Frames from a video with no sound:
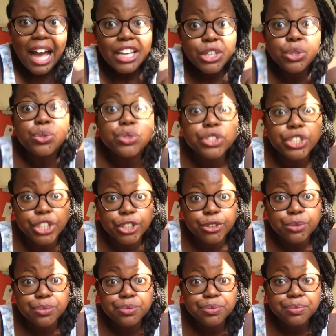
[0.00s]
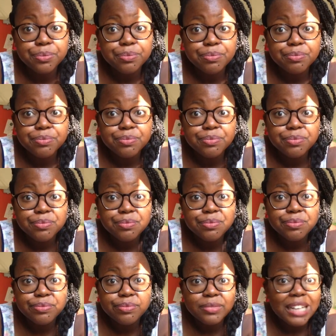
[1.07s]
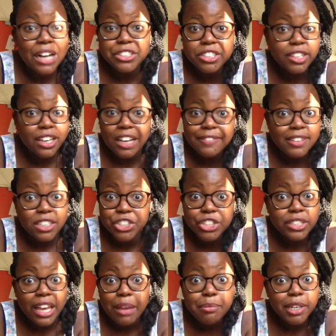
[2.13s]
I googled you. How'd you think I found out your name,